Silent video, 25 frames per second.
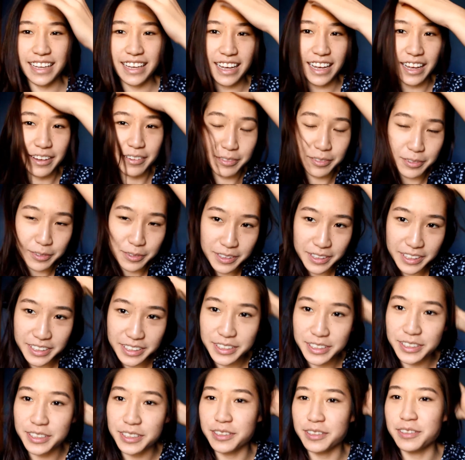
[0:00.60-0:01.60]
Hi
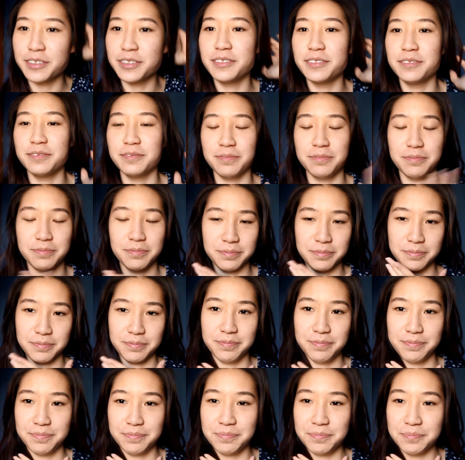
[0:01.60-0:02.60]
everyone, so
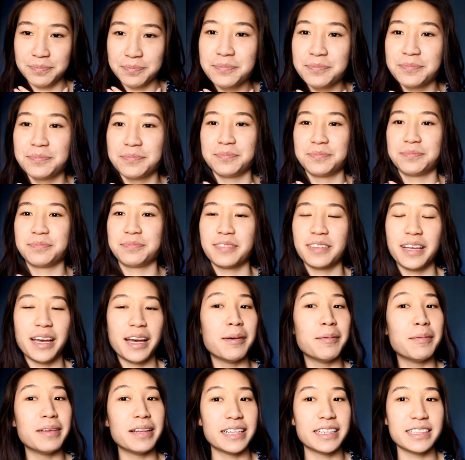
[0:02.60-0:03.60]
I'm
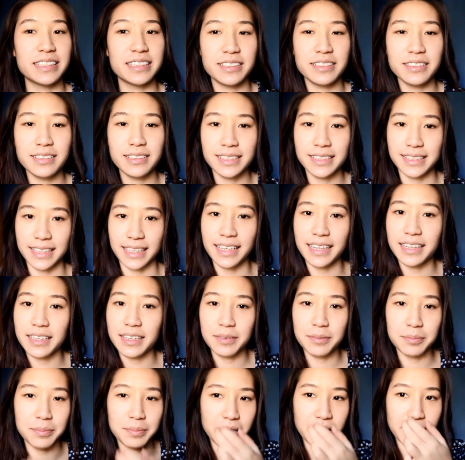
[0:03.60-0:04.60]
a little sick,
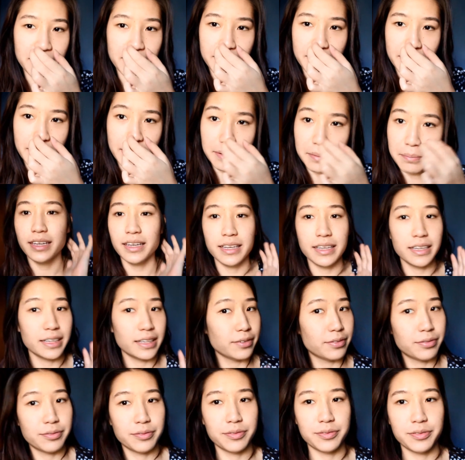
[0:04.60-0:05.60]
but yeah,
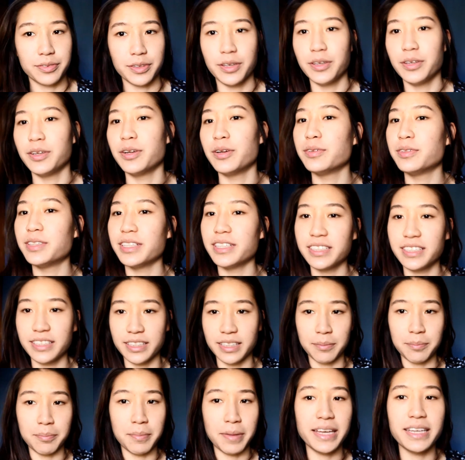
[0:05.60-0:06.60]
if you notice
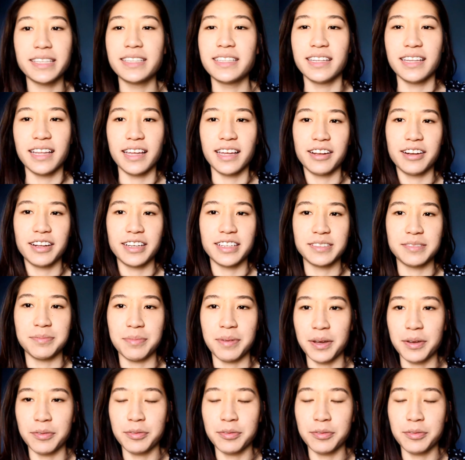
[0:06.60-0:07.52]
the mess that is my